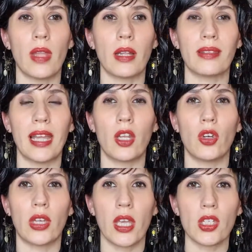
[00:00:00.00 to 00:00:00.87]
that the
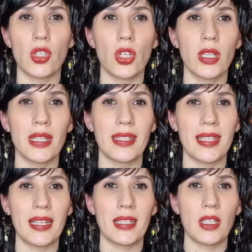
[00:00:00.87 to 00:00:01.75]
location and the
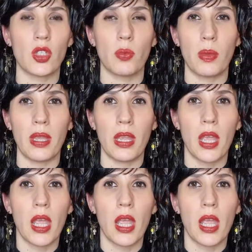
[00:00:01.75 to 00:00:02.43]
setting, to be